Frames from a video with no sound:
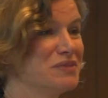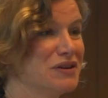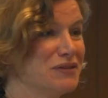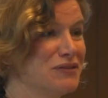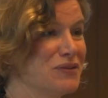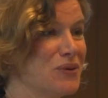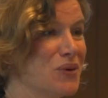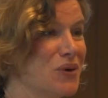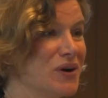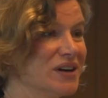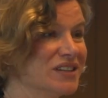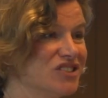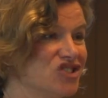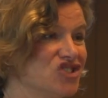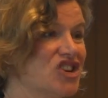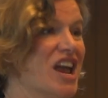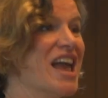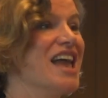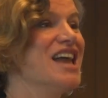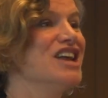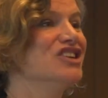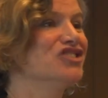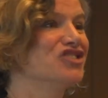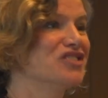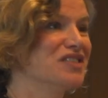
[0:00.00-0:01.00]
before,
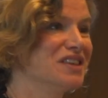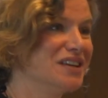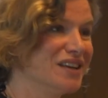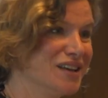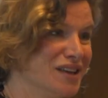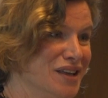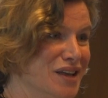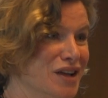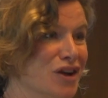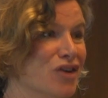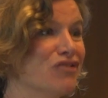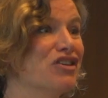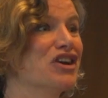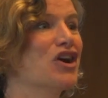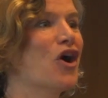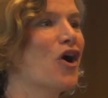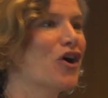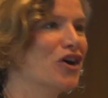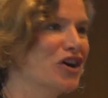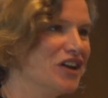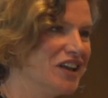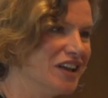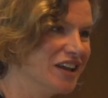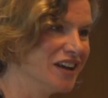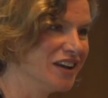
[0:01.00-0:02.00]
changed the
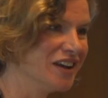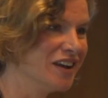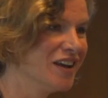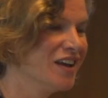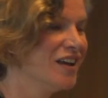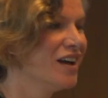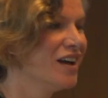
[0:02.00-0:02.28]
Ricardian